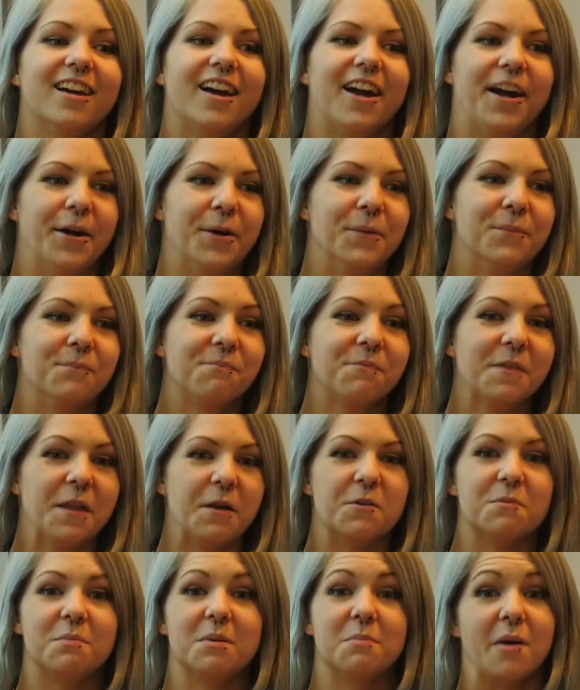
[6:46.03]
It
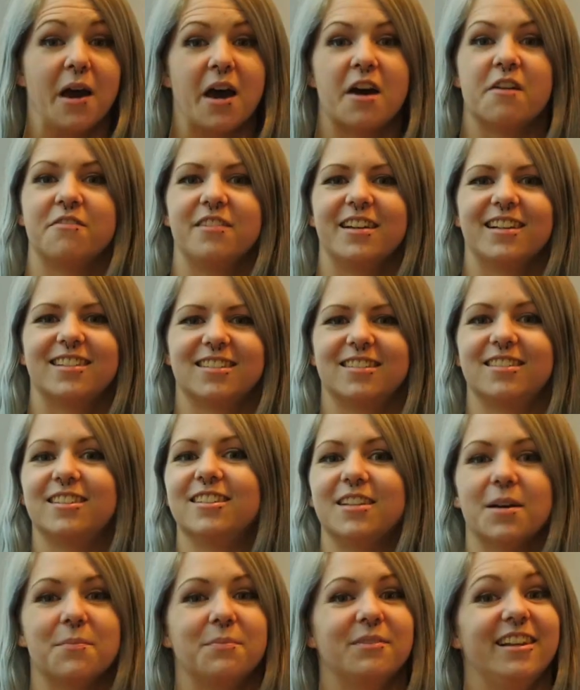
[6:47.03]
would be perfect to
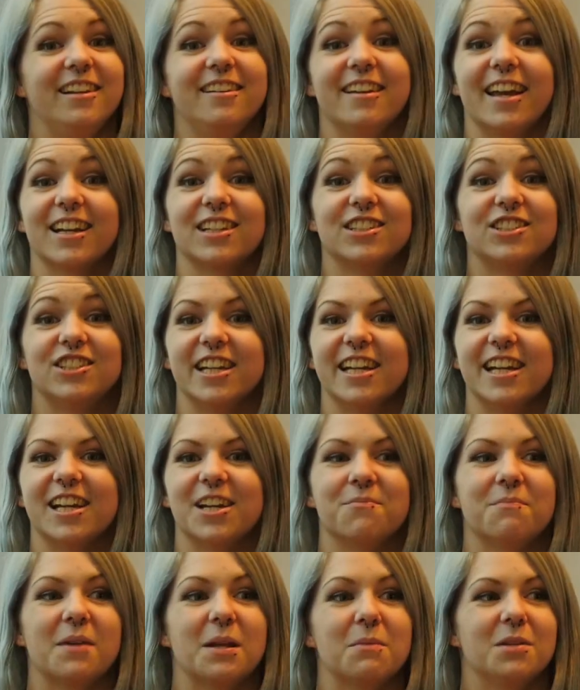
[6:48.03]
double it next year,
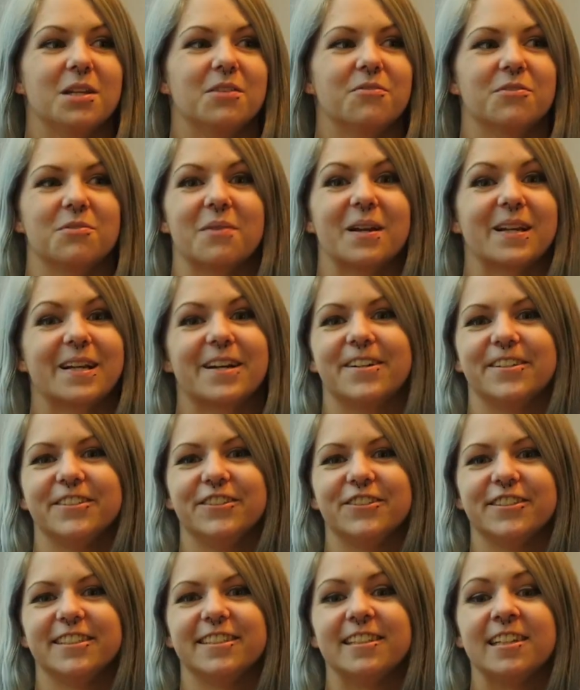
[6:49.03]
maybe even make
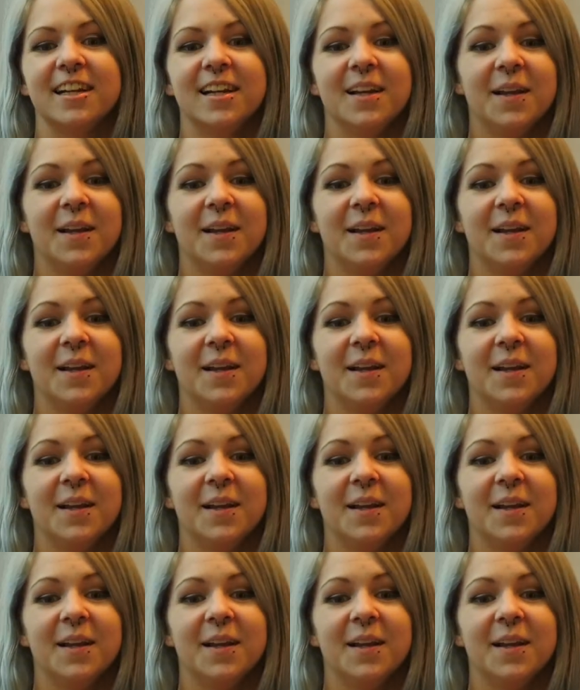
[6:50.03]
100.